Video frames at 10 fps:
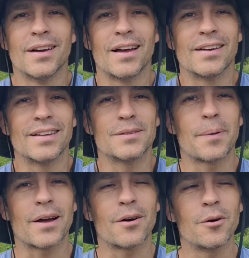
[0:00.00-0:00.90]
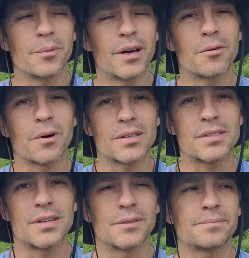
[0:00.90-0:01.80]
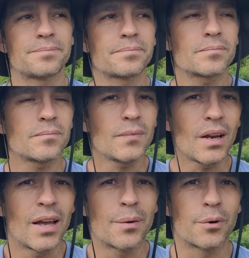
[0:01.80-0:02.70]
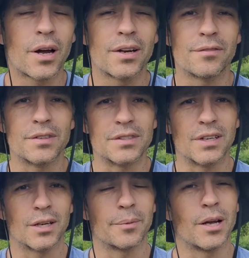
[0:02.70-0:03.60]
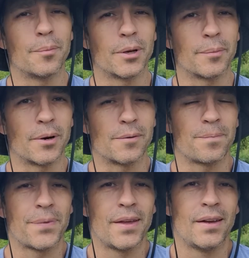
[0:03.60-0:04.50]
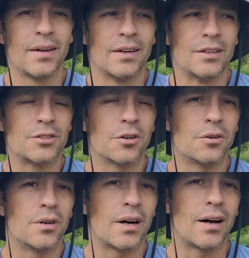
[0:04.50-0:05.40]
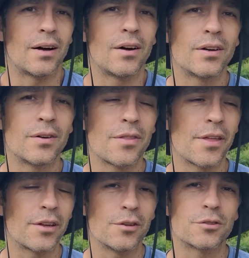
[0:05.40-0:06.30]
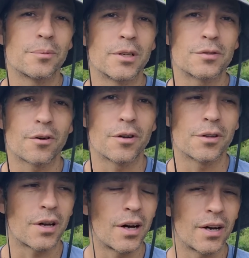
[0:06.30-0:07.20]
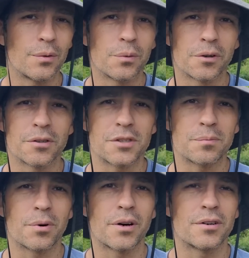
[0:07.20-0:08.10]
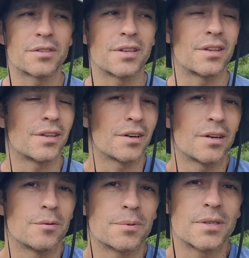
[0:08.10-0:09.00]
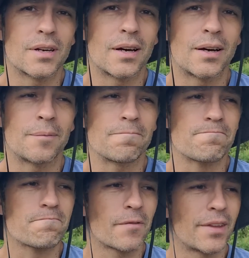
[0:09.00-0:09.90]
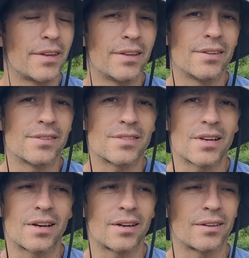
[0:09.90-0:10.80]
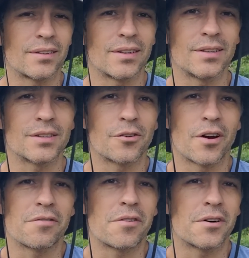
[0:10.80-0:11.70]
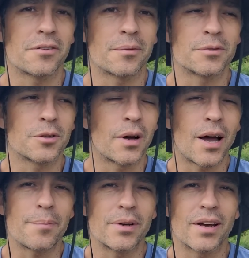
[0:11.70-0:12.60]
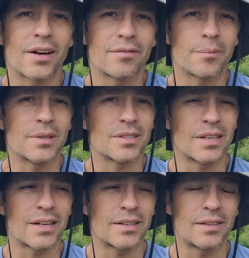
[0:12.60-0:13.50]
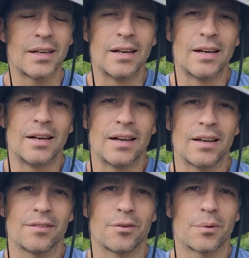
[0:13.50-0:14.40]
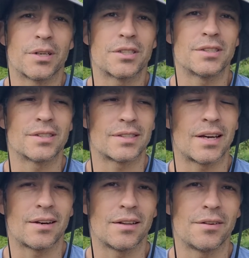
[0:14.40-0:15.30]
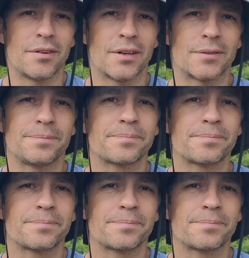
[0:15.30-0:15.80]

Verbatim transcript: and he's back home now resting and we're kind of visiting him and helping him out so uh, thank you so much for all the kind words and prayers. I think it helped. Um, he's, uh, he's a great father. I'm so happy to have him as a dad. And if you're watching this, Dad, I love you.